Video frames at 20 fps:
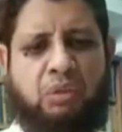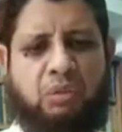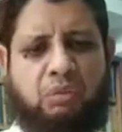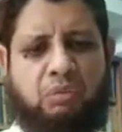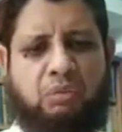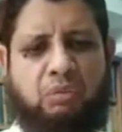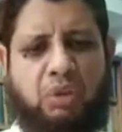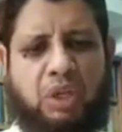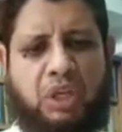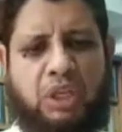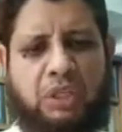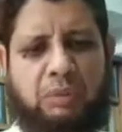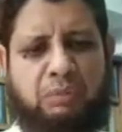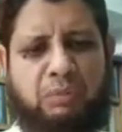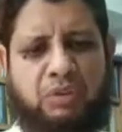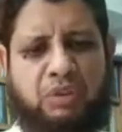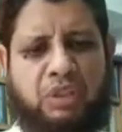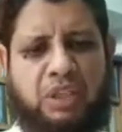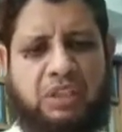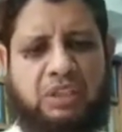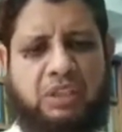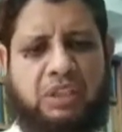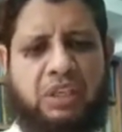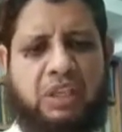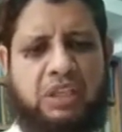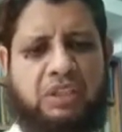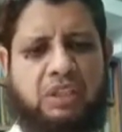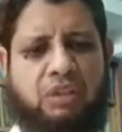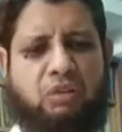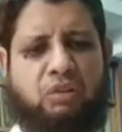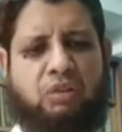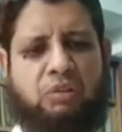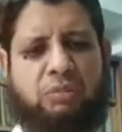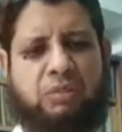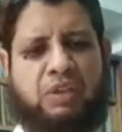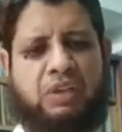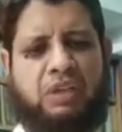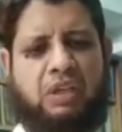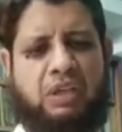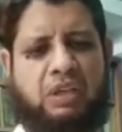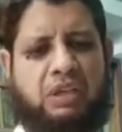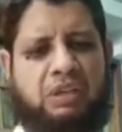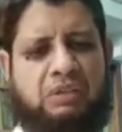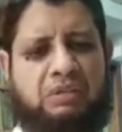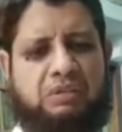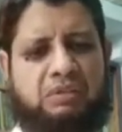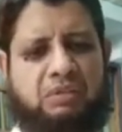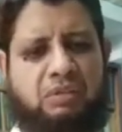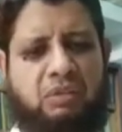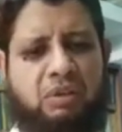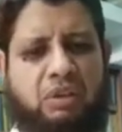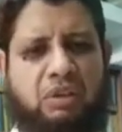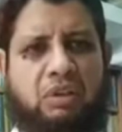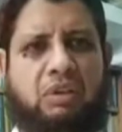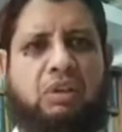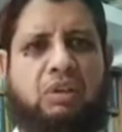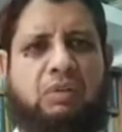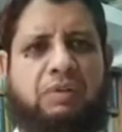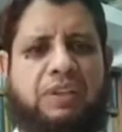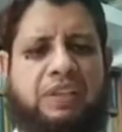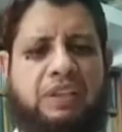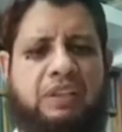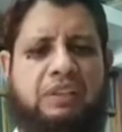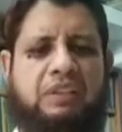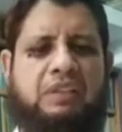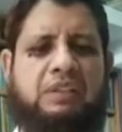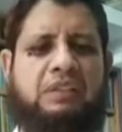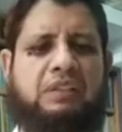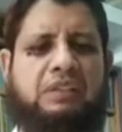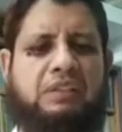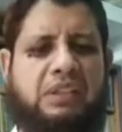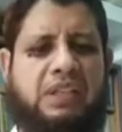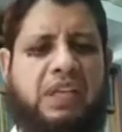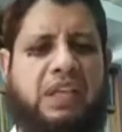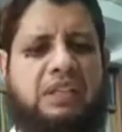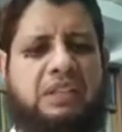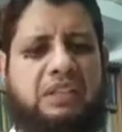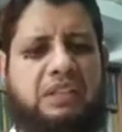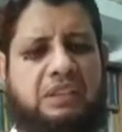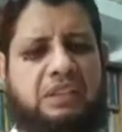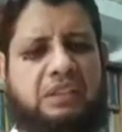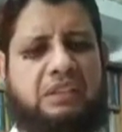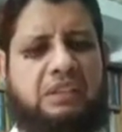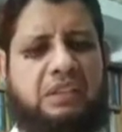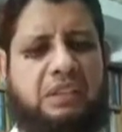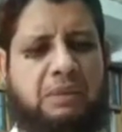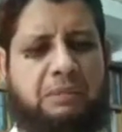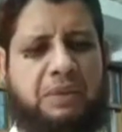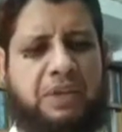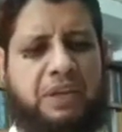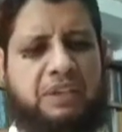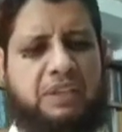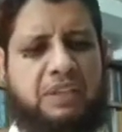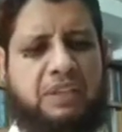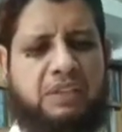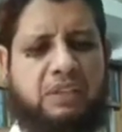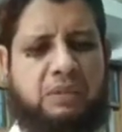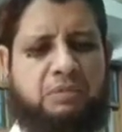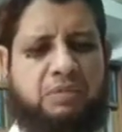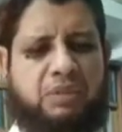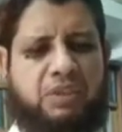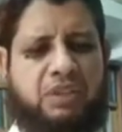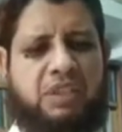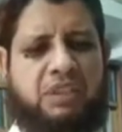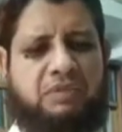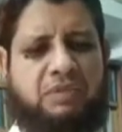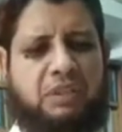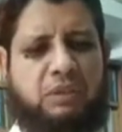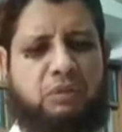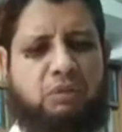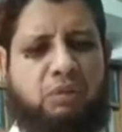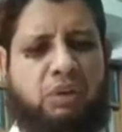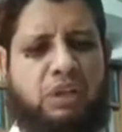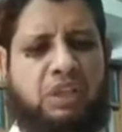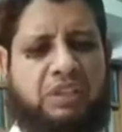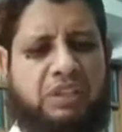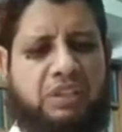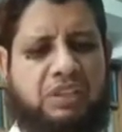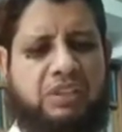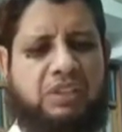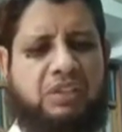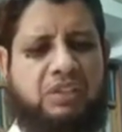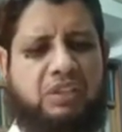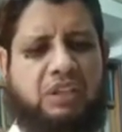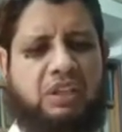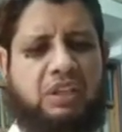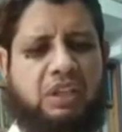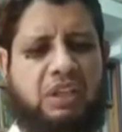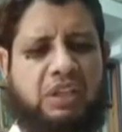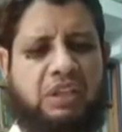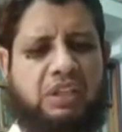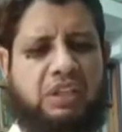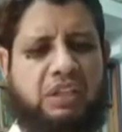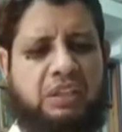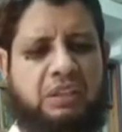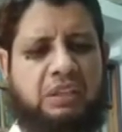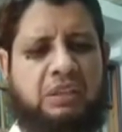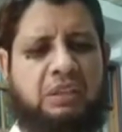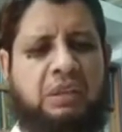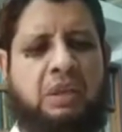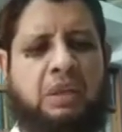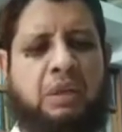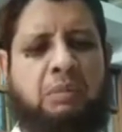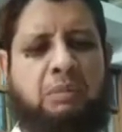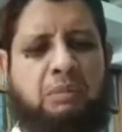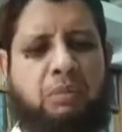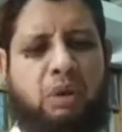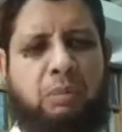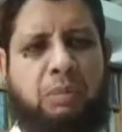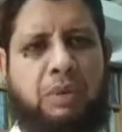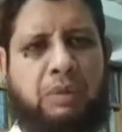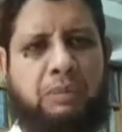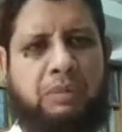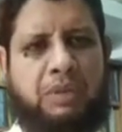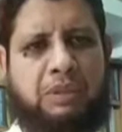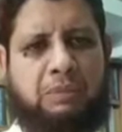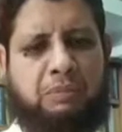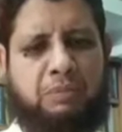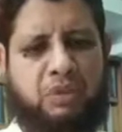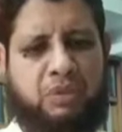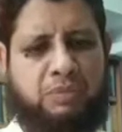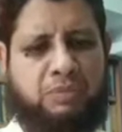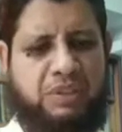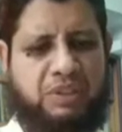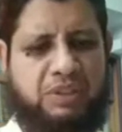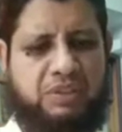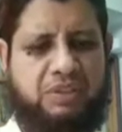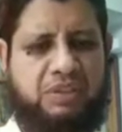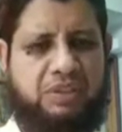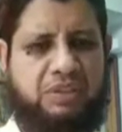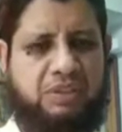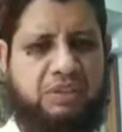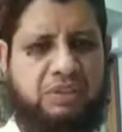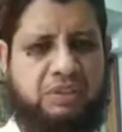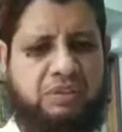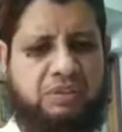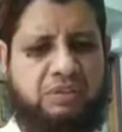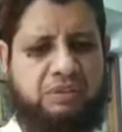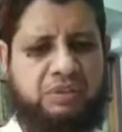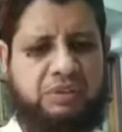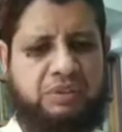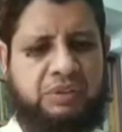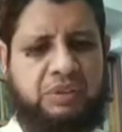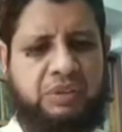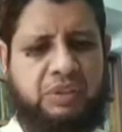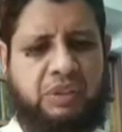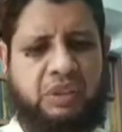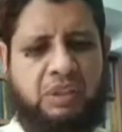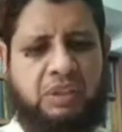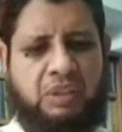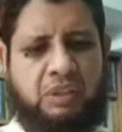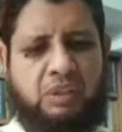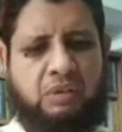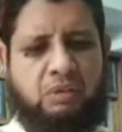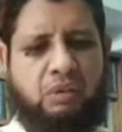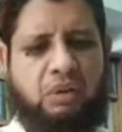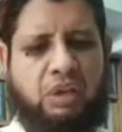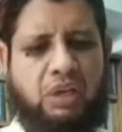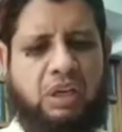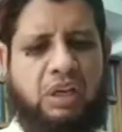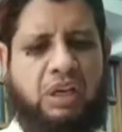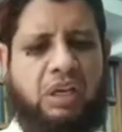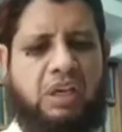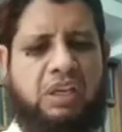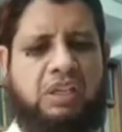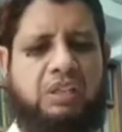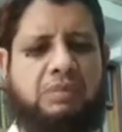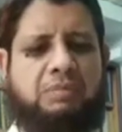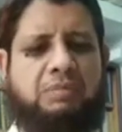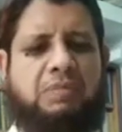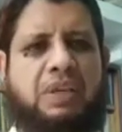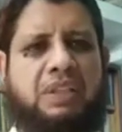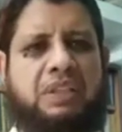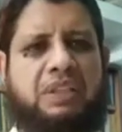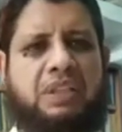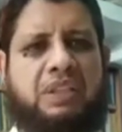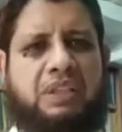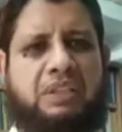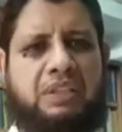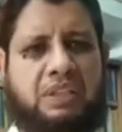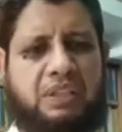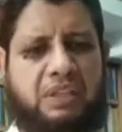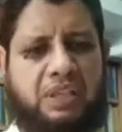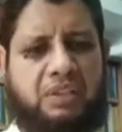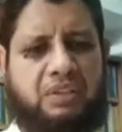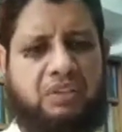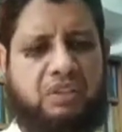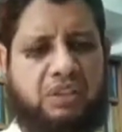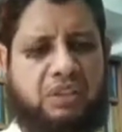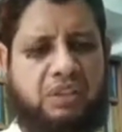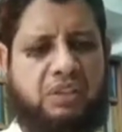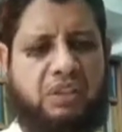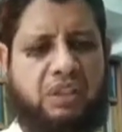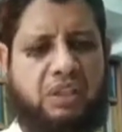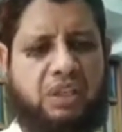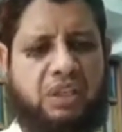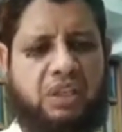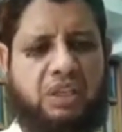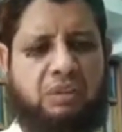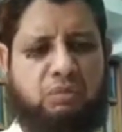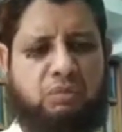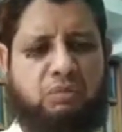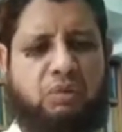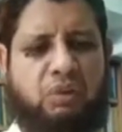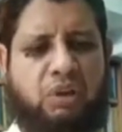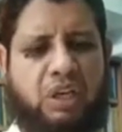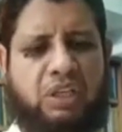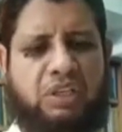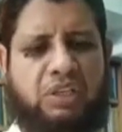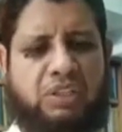Welcome to the international webinar on COVID-19, a paradigm shift in quality teaching, learning, problem and prospects. Organized by the Internal Quality